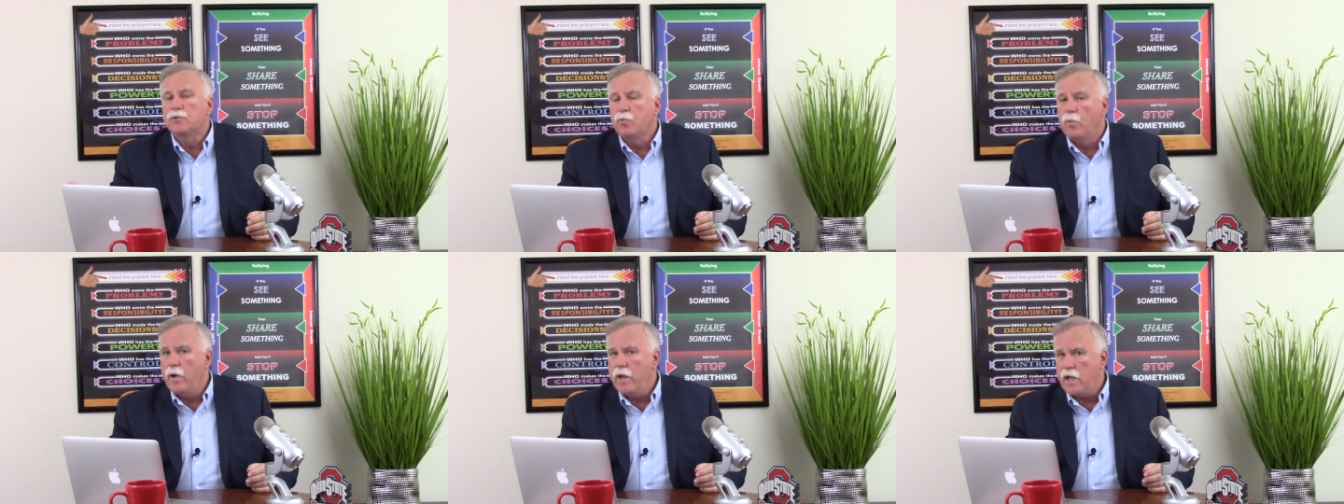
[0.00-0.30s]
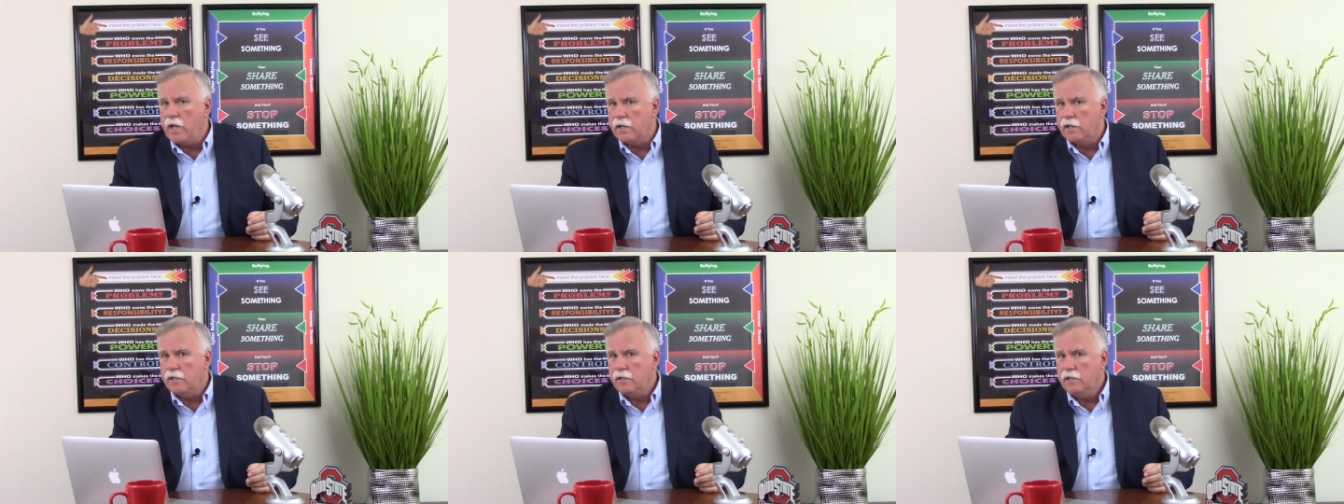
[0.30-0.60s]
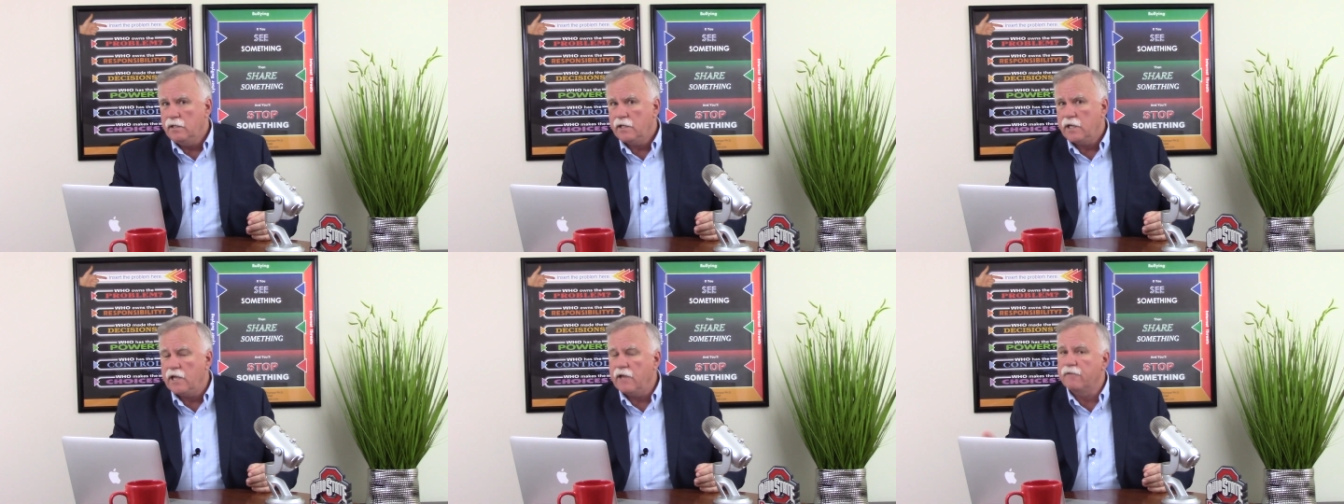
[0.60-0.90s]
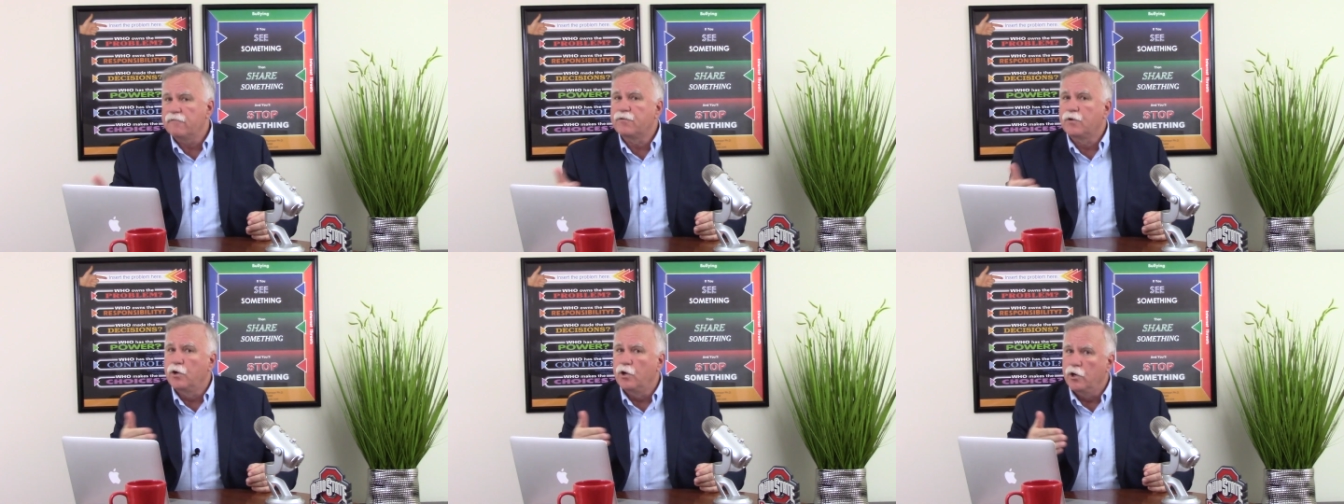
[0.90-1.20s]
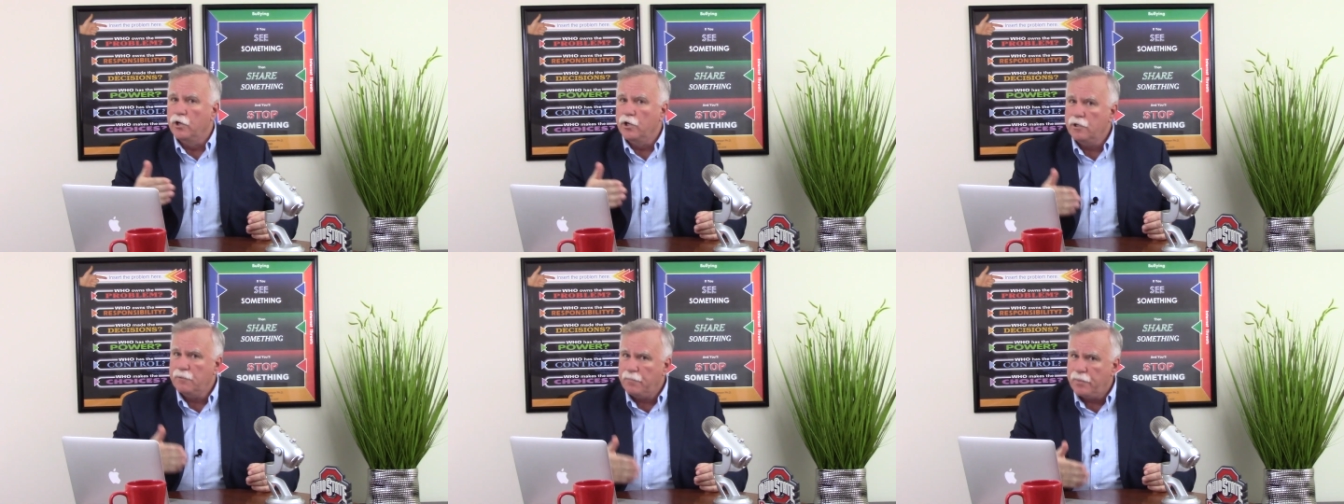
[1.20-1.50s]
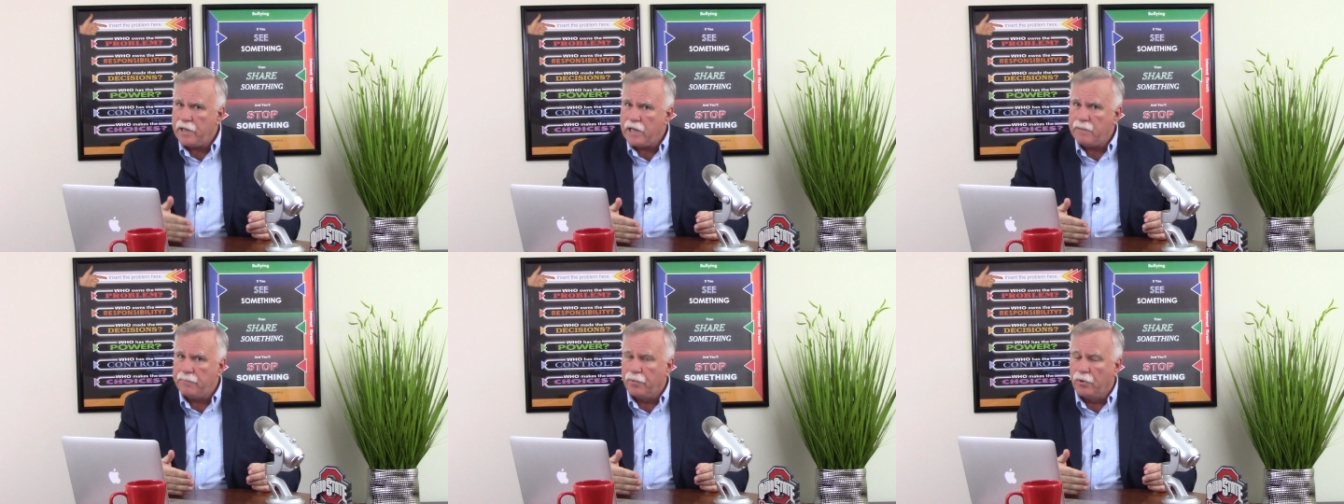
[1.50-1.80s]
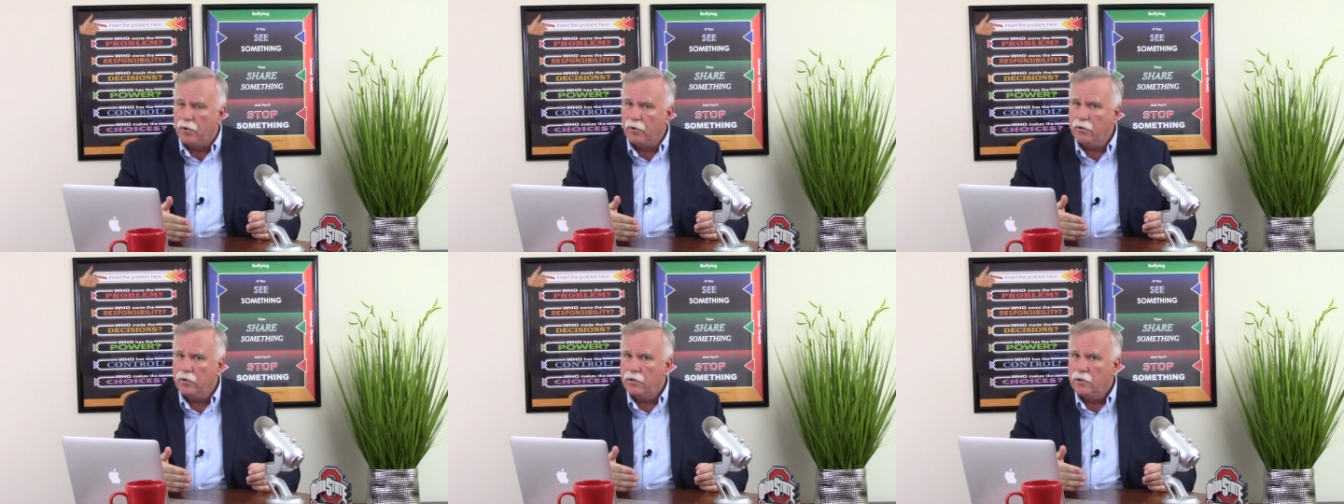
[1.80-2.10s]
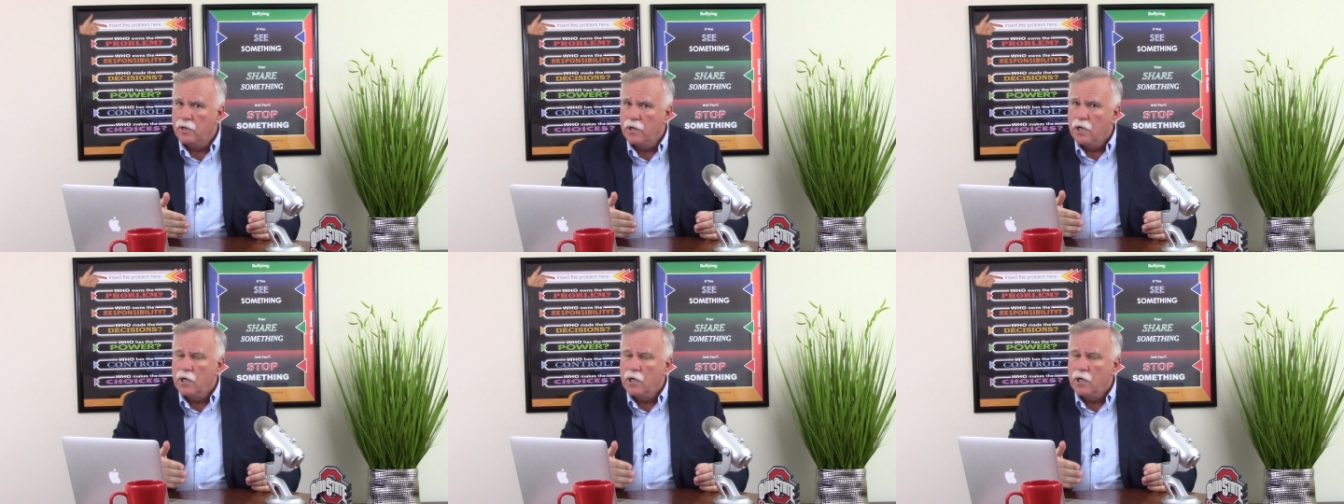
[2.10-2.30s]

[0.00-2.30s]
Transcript: win if good people